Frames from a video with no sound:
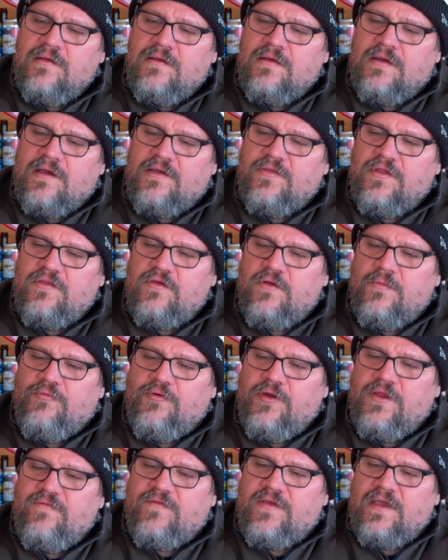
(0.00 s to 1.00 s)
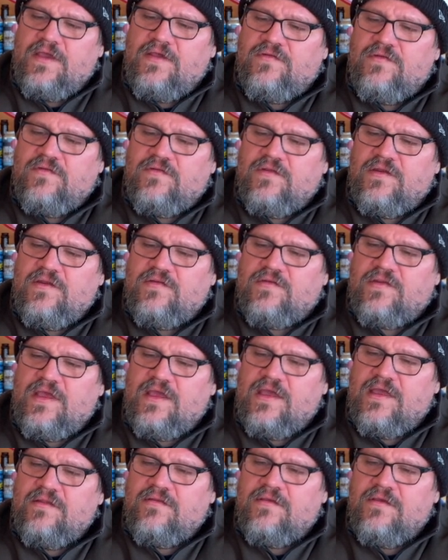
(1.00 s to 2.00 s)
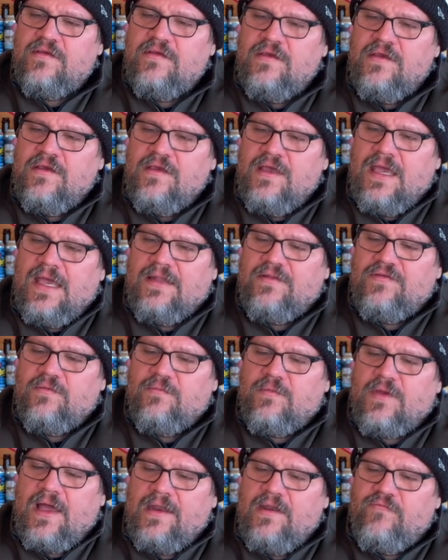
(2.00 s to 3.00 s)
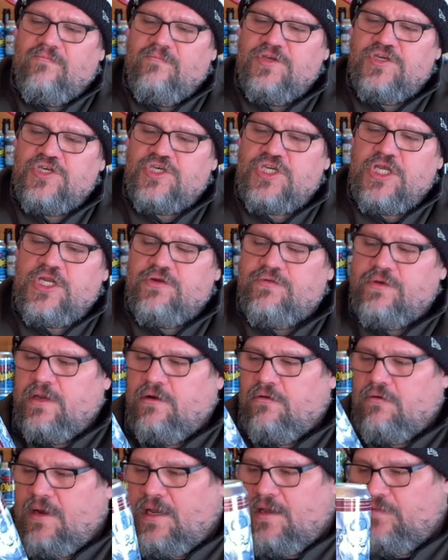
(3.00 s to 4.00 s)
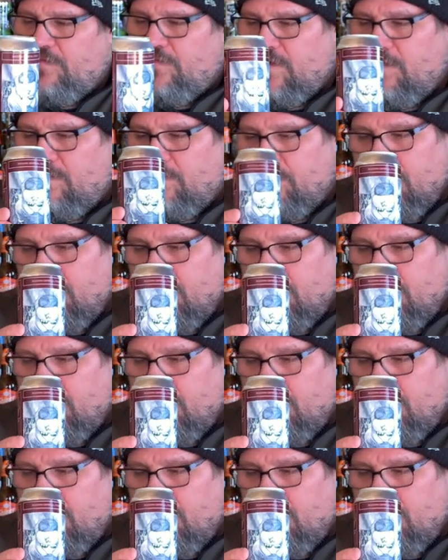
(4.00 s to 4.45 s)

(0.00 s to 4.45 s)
I think they're briefcases in his hand and some kind of machinery around him.